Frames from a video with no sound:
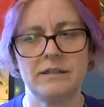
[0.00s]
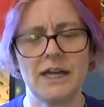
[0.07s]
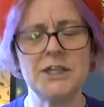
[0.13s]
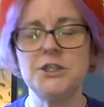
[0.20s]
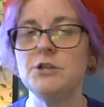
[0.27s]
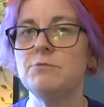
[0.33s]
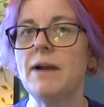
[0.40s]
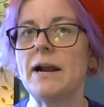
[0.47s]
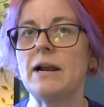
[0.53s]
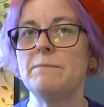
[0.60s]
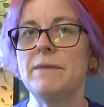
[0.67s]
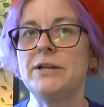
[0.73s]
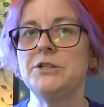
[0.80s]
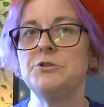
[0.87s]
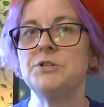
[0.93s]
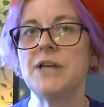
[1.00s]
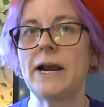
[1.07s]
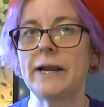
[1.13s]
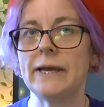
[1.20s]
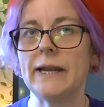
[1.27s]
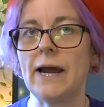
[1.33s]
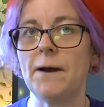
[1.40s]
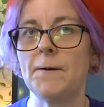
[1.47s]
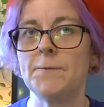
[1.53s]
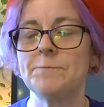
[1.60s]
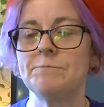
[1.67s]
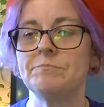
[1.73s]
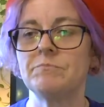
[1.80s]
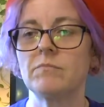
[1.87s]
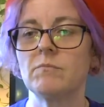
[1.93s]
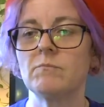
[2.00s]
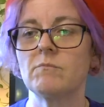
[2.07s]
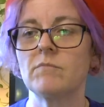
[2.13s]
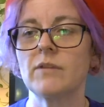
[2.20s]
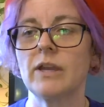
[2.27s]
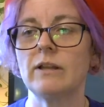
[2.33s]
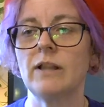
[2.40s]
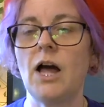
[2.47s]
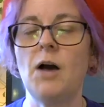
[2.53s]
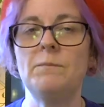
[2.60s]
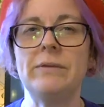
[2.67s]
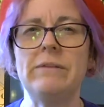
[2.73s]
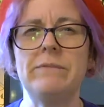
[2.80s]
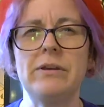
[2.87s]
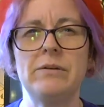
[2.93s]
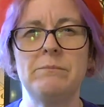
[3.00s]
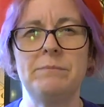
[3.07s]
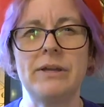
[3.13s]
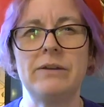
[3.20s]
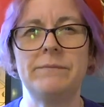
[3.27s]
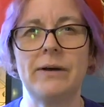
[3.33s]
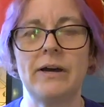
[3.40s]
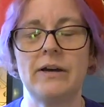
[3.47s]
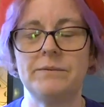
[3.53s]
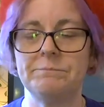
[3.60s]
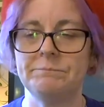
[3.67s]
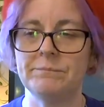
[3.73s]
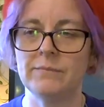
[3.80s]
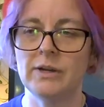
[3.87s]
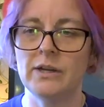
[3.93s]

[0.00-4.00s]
I do recommend you check it out. It'll help give you a bit of a